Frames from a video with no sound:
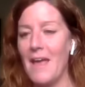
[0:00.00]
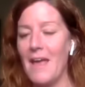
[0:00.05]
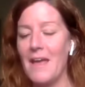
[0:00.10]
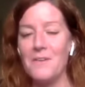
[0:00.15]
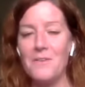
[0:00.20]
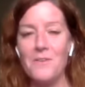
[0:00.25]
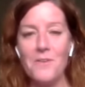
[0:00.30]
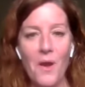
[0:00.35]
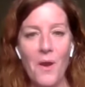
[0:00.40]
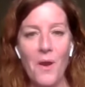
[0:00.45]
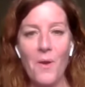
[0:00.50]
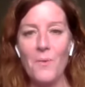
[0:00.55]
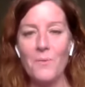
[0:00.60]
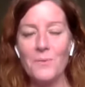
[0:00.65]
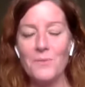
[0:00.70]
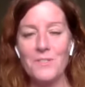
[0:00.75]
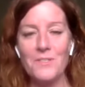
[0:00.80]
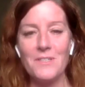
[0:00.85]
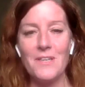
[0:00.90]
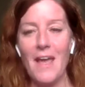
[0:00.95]
and
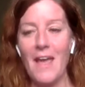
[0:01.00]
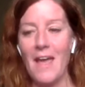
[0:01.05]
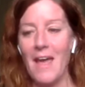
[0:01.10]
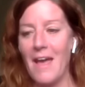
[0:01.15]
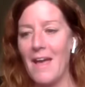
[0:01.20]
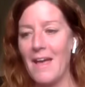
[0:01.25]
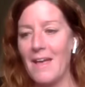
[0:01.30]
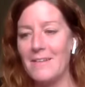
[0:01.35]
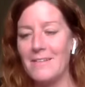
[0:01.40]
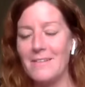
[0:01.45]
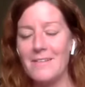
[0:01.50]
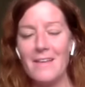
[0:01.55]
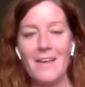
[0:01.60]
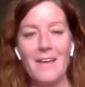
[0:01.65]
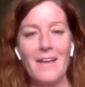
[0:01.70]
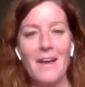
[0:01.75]
notes, and